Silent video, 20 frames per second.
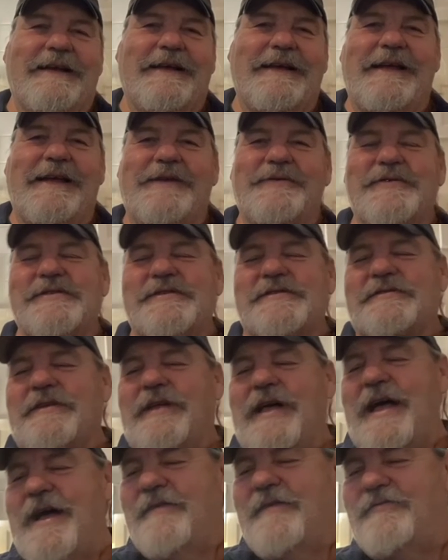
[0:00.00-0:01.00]
he was
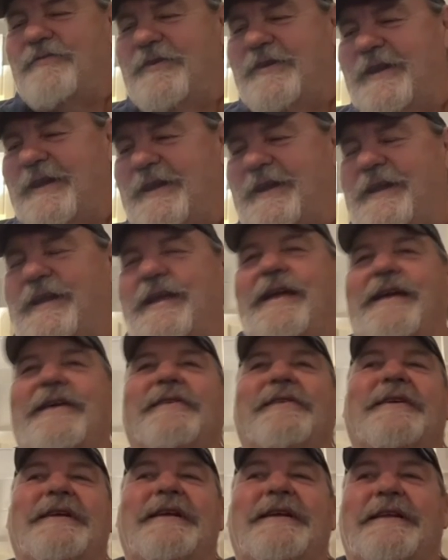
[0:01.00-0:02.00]
laughing and
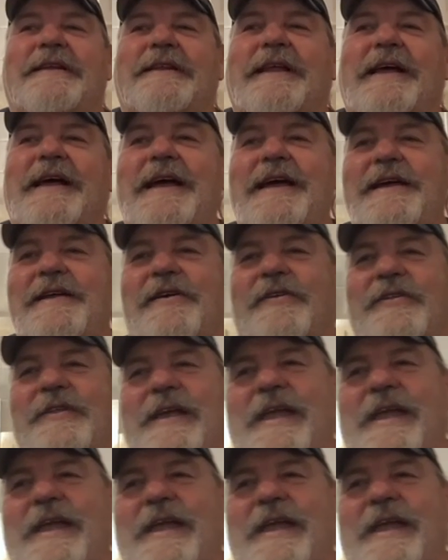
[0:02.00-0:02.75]
giggling and laying on the